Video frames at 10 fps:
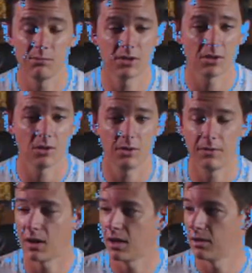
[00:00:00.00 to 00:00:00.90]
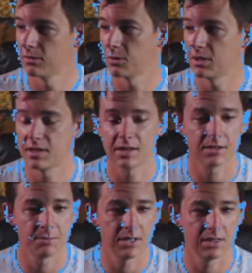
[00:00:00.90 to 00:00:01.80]
so we've got
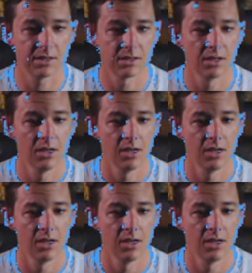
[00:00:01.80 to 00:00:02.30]
26 minutes.